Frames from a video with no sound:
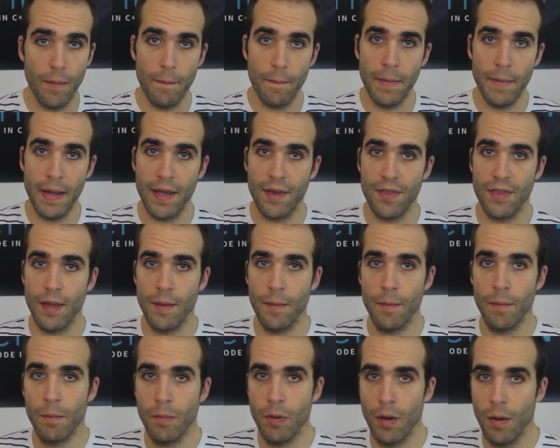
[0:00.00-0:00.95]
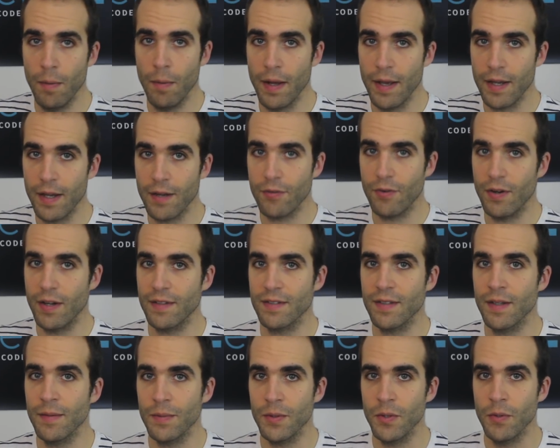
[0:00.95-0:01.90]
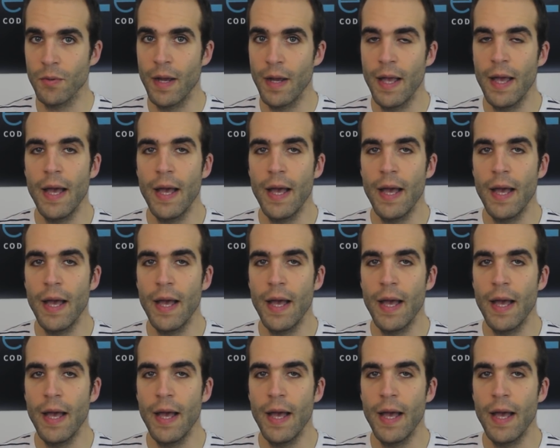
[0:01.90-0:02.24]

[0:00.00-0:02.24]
make them public, for example.